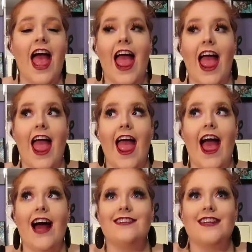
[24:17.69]

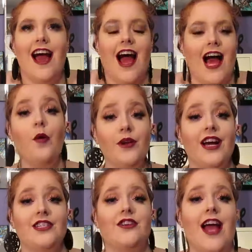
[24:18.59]
And yeah, I hope you
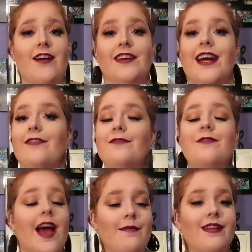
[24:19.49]
guys are having a
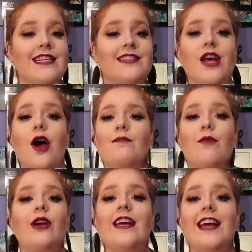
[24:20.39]
fabulous
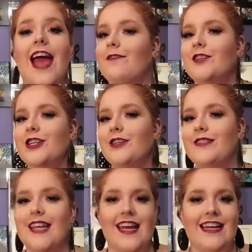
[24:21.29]
morning, afternoon,
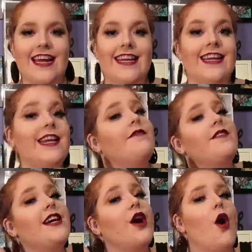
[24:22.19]
day, night,
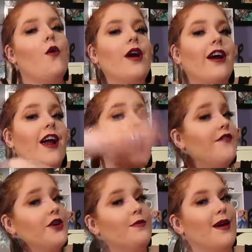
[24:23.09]
evening,
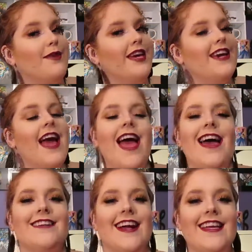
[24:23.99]
wherever you may be,
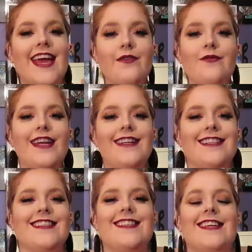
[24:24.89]
and I can't wait
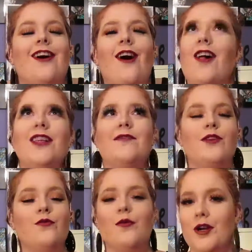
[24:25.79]
to see all of
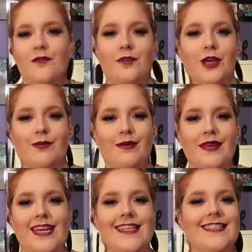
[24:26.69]
you wonderful human
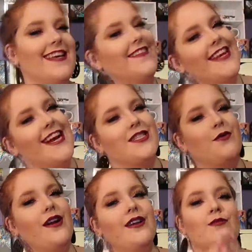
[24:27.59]
beings in the next
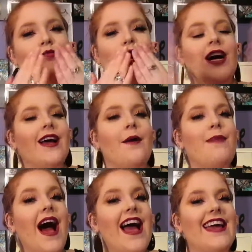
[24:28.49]
one.
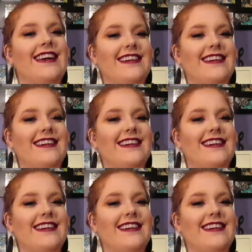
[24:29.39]
Bye!